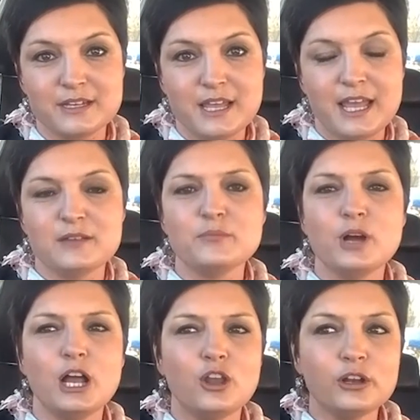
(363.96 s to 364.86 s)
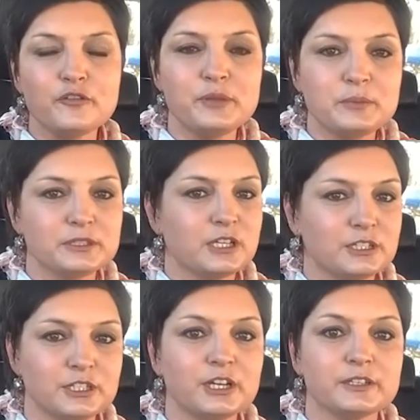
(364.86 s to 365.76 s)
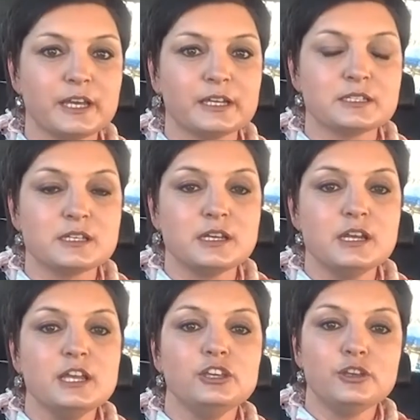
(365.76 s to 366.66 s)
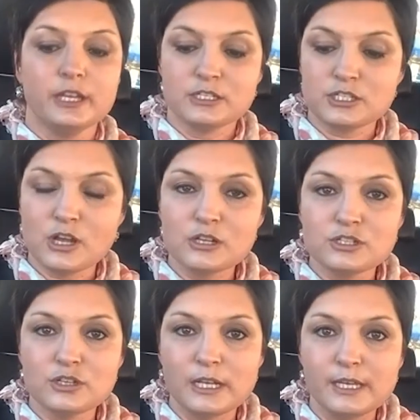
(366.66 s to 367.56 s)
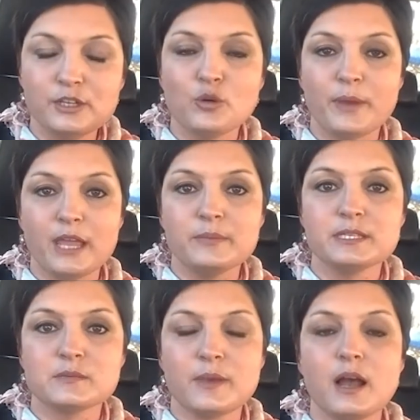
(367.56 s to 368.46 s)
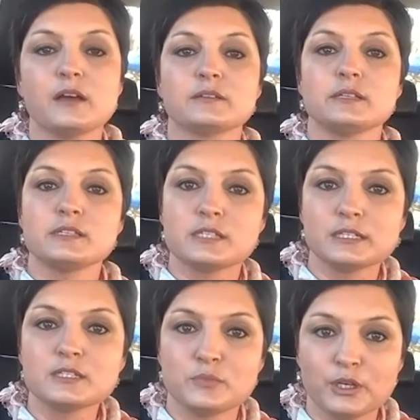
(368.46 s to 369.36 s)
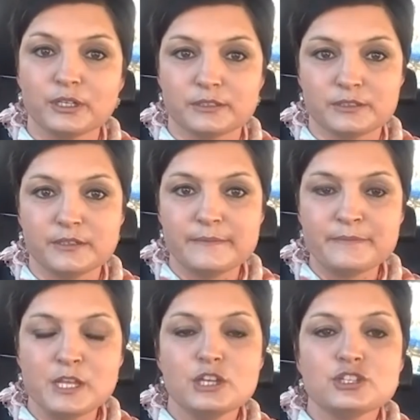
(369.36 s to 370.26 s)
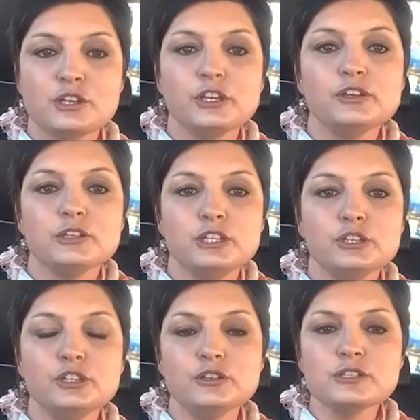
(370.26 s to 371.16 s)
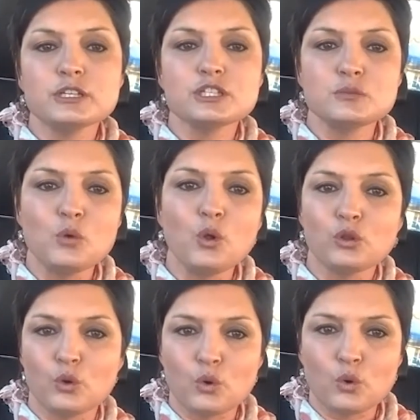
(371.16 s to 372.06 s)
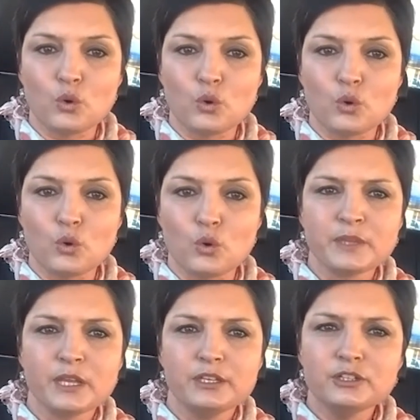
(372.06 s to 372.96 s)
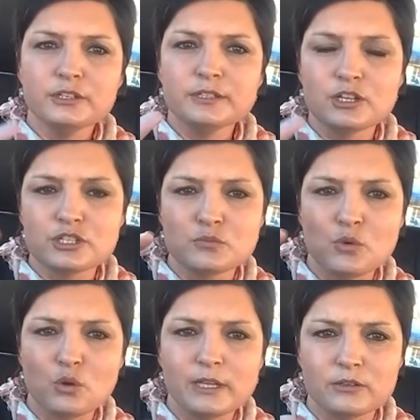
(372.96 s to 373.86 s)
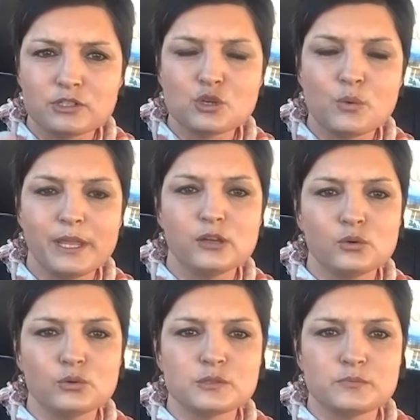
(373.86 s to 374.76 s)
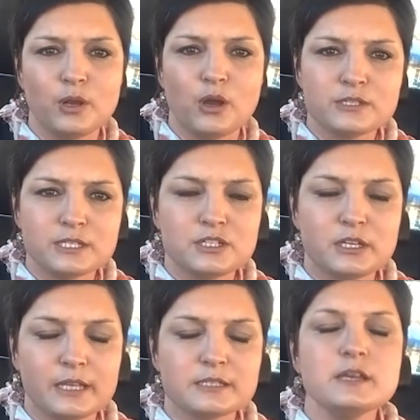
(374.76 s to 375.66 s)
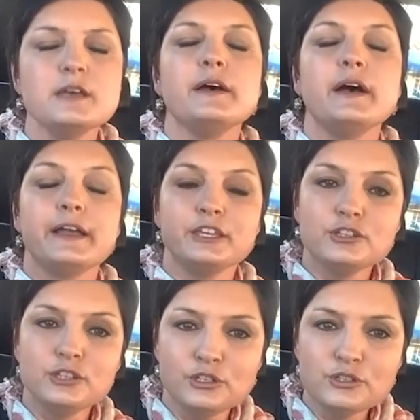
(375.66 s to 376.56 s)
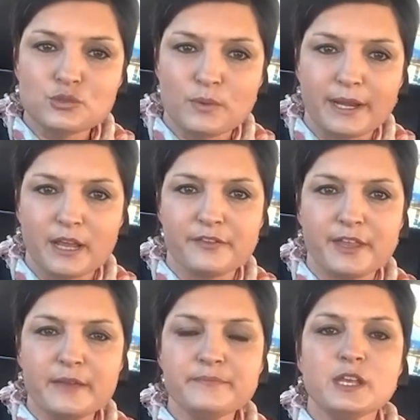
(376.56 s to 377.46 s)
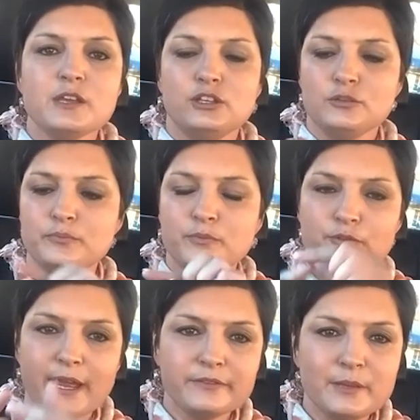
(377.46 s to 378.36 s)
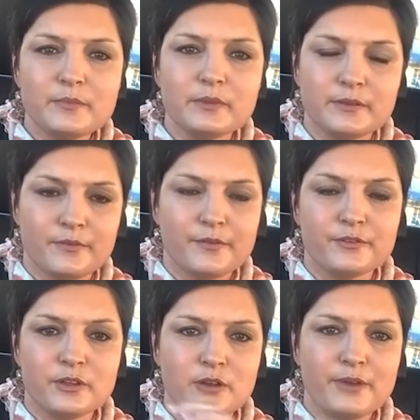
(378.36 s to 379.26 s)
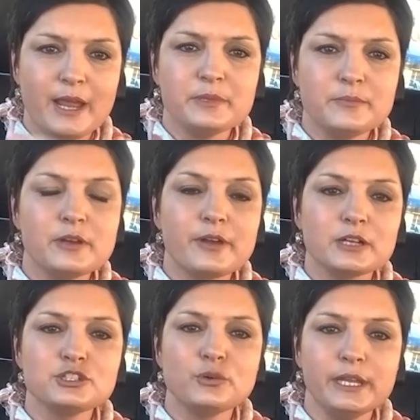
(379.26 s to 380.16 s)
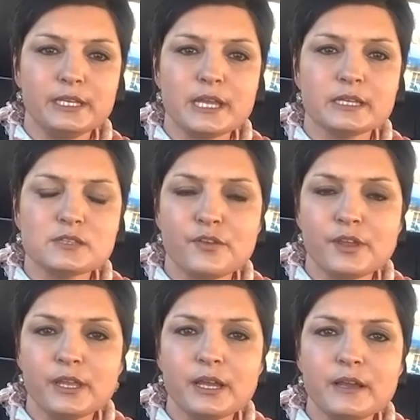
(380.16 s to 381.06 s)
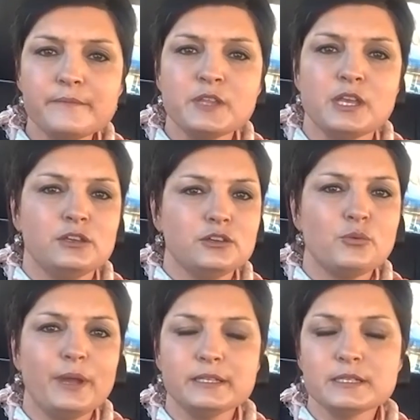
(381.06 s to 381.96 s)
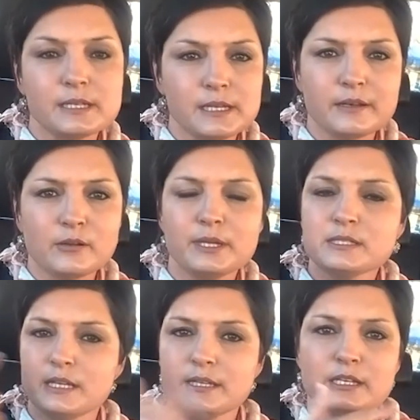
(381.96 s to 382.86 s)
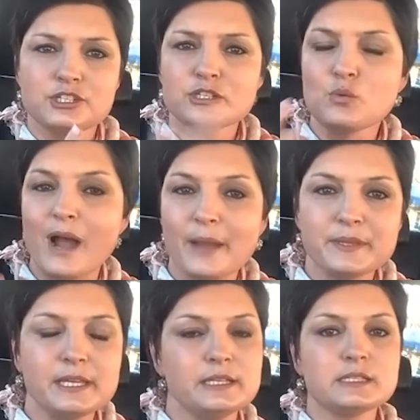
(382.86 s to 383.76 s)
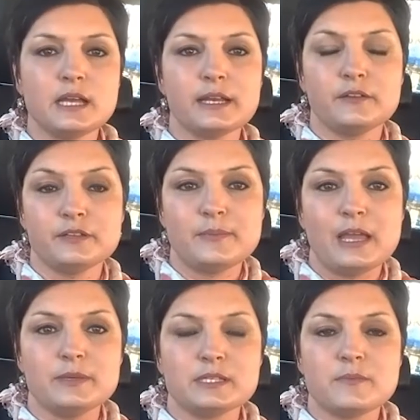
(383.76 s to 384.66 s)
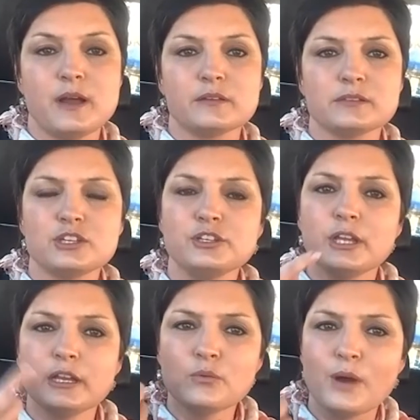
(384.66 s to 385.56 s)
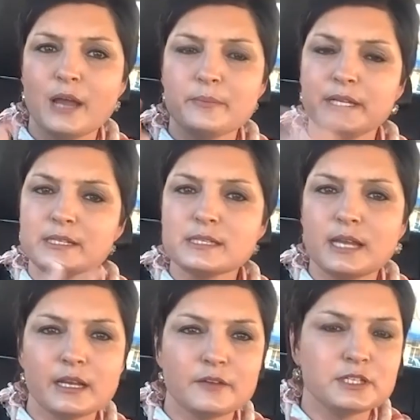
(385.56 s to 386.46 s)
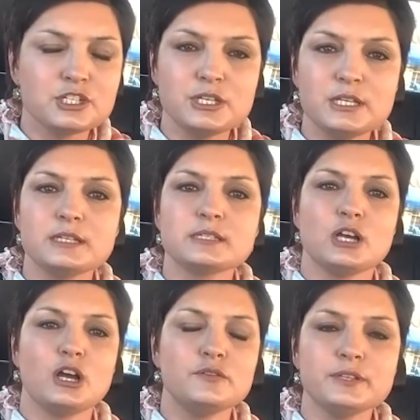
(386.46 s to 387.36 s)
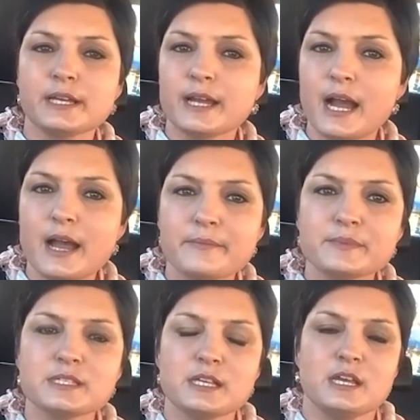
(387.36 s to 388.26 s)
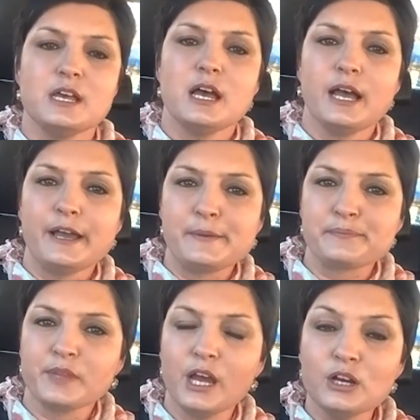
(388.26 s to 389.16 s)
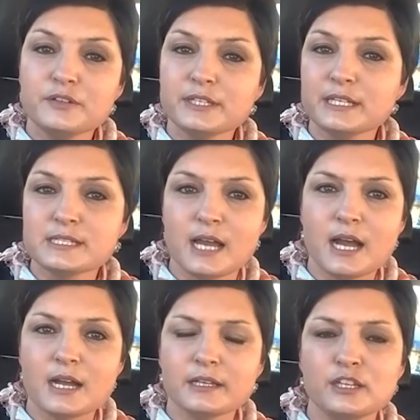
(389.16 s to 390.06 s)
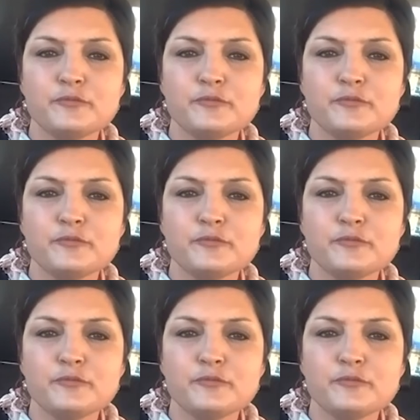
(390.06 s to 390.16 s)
And a lot of people don't know that. You can start to clean your baby's mouth since birth. So you use a small gauze, you know, those small little square gauze blocks that you get. You use one of them, you wrap them around your index finger, you wet it a little bit, and then just wipe the inside of the baby's mouth. So you can wipe inside of the cheeks, over the gums, over the tongue. You've